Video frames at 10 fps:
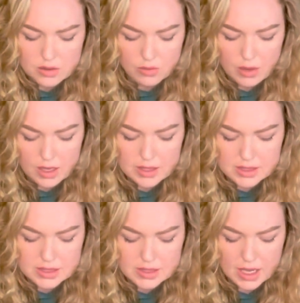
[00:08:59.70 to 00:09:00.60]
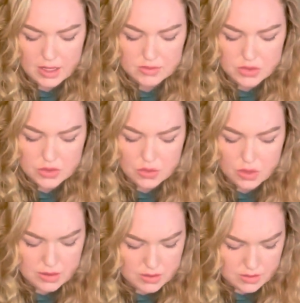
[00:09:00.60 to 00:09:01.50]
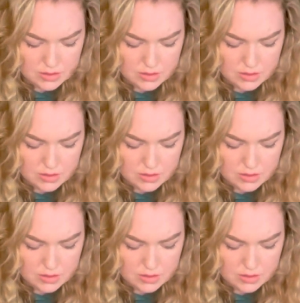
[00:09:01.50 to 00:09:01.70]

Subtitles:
What is this Eight of Swords?